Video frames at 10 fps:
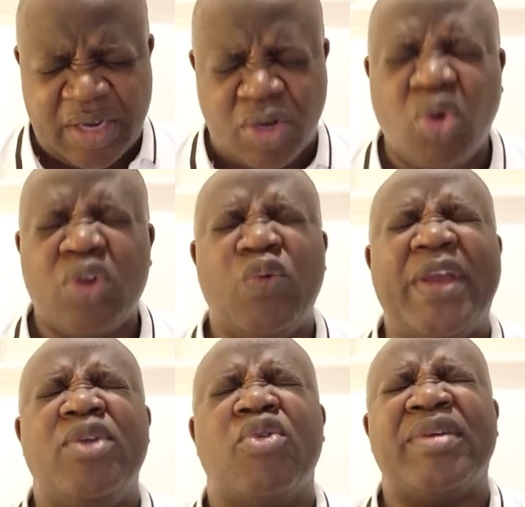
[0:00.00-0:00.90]
And Lord,
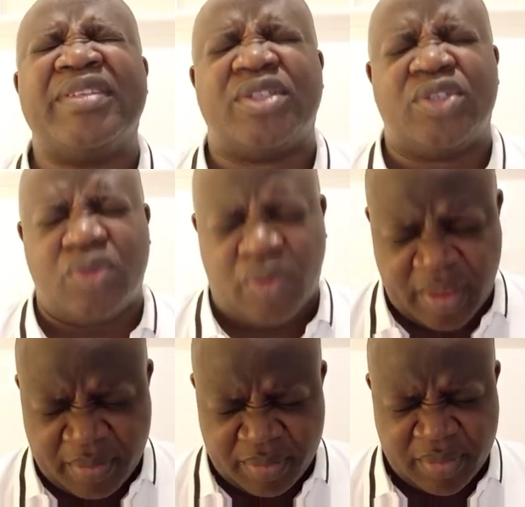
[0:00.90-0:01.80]
when you restore
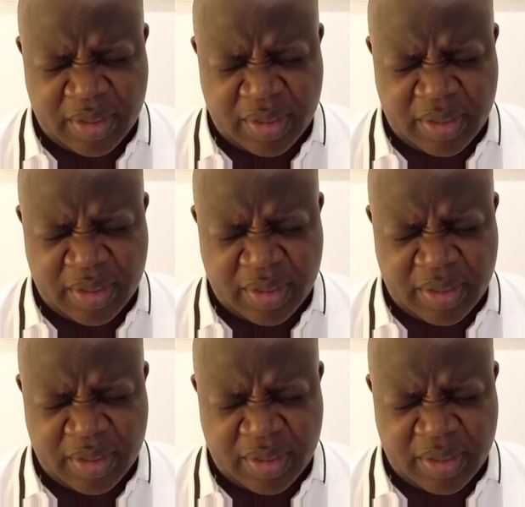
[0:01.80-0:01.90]
them,